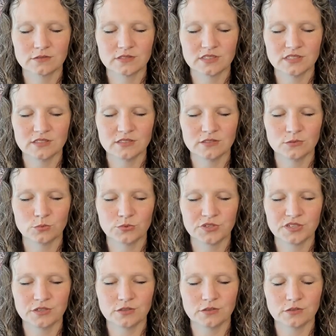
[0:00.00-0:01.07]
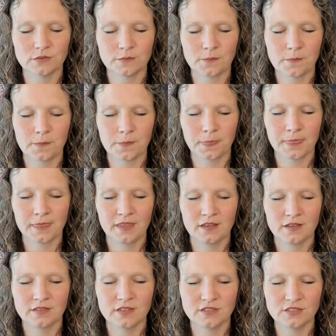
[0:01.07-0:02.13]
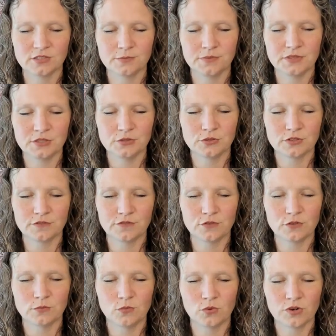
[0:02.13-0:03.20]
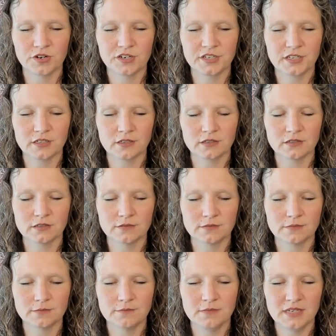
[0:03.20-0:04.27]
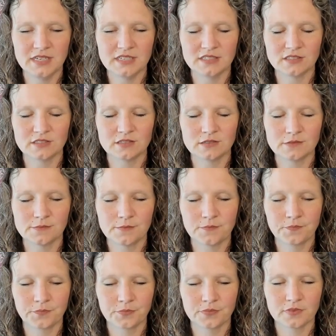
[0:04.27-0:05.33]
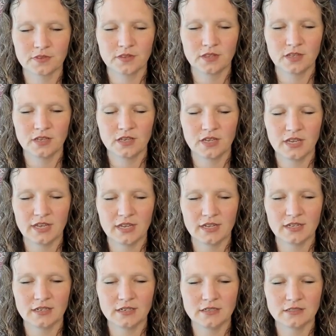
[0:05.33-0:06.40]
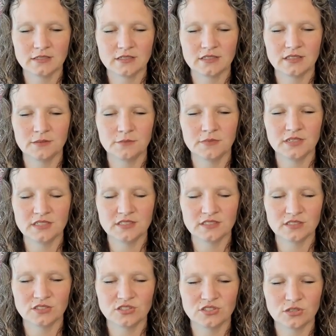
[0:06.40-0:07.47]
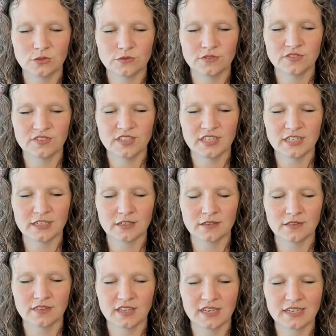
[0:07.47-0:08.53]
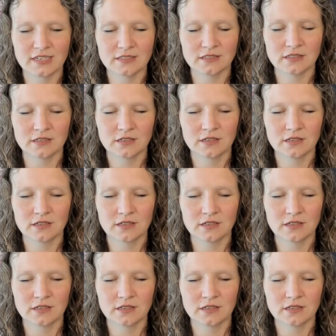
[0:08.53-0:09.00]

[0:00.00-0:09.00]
This is real. There's a beautiful morning mist. And the mist is so thick that